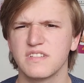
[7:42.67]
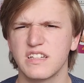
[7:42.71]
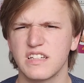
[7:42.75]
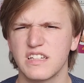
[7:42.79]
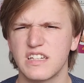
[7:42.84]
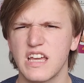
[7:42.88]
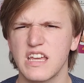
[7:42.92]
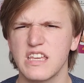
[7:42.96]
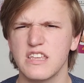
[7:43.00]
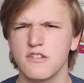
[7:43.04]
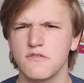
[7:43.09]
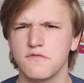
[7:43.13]

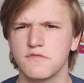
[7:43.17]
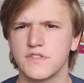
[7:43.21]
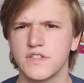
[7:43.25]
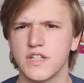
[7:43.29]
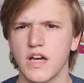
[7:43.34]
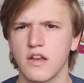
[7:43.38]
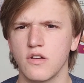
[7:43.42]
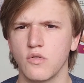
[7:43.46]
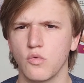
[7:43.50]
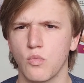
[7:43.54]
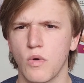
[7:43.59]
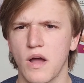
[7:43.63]
you've
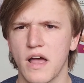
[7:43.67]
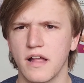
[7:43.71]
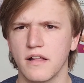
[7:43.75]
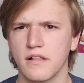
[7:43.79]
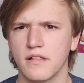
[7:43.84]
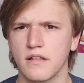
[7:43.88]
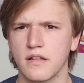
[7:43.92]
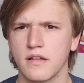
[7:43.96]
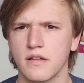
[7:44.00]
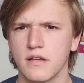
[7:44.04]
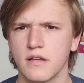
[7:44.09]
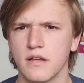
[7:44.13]
done
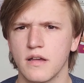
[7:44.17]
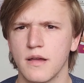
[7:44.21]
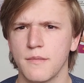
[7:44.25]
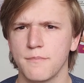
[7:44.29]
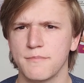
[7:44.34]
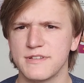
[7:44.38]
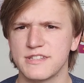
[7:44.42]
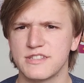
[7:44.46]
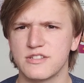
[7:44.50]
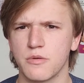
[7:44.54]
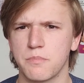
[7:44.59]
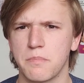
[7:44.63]
well,
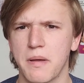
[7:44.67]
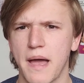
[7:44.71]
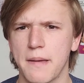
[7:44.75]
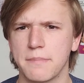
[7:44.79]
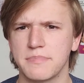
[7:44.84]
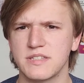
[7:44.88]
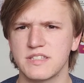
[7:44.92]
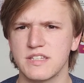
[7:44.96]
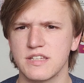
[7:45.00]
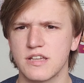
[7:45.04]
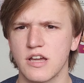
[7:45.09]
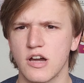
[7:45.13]
Mr.
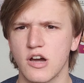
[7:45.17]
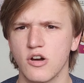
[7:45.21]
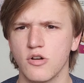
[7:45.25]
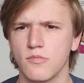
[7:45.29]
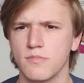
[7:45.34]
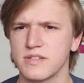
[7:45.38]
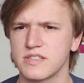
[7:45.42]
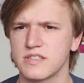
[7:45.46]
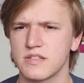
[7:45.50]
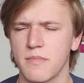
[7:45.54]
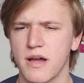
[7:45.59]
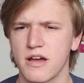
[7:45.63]
PepsiCo,
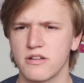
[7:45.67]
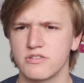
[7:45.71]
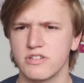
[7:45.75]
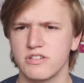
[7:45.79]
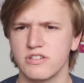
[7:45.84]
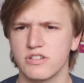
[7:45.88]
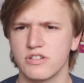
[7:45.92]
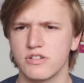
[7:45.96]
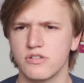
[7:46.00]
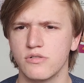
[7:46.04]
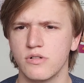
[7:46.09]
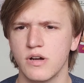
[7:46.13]
Mr. Mountain
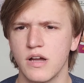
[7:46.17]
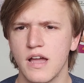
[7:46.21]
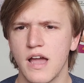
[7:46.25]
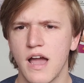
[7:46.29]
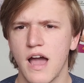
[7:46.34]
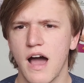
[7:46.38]
Dew.